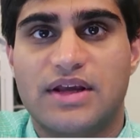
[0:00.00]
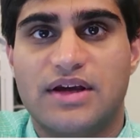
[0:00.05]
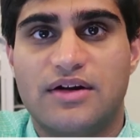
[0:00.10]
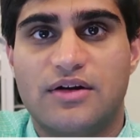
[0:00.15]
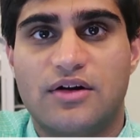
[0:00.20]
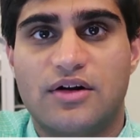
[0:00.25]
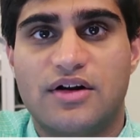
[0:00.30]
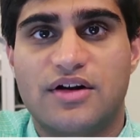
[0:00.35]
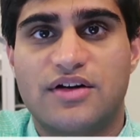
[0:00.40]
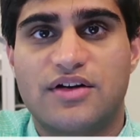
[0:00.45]
In
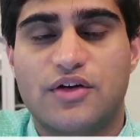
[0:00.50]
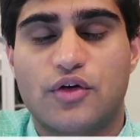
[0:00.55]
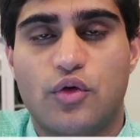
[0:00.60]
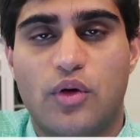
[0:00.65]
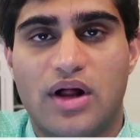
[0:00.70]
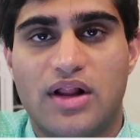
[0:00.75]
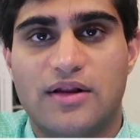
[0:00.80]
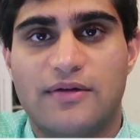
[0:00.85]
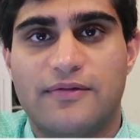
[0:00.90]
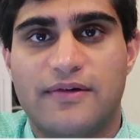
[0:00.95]
order to
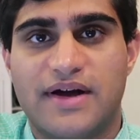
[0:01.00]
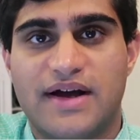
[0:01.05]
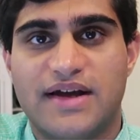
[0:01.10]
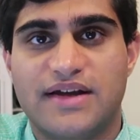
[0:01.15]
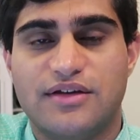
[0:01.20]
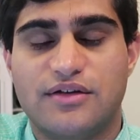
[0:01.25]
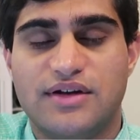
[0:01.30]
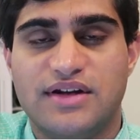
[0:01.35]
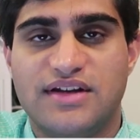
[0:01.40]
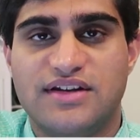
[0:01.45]
qualify,
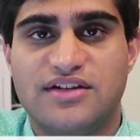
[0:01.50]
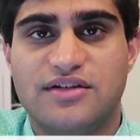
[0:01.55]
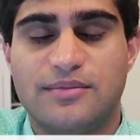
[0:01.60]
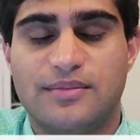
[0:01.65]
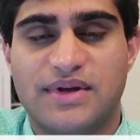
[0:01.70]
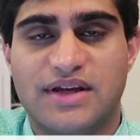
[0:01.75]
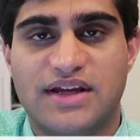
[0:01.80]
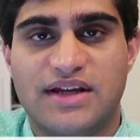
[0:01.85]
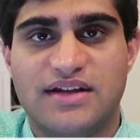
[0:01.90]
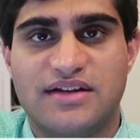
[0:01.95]
you need to
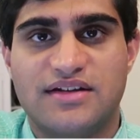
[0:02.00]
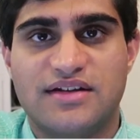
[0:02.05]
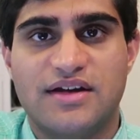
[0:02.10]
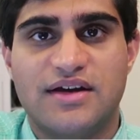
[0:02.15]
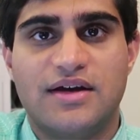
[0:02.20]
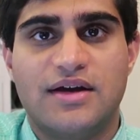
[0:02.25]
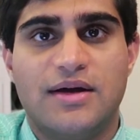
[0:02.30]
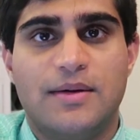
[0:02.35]
meet